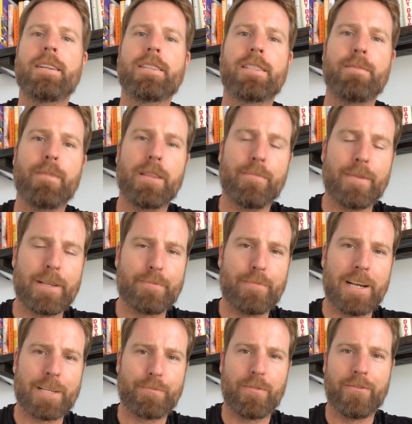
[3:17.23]
to be the best
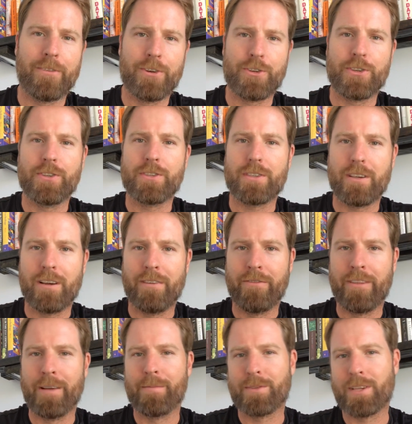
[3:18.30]
possible versions of
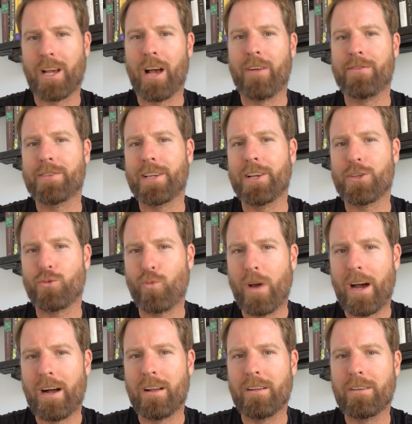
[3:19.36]
themselves as
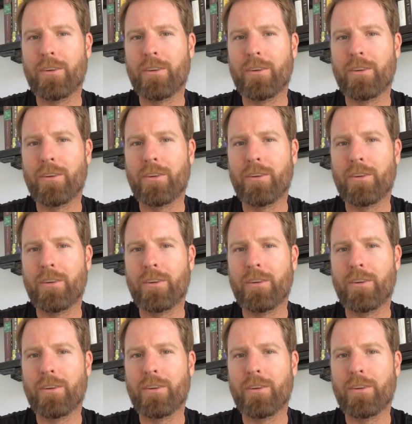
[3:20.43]
well,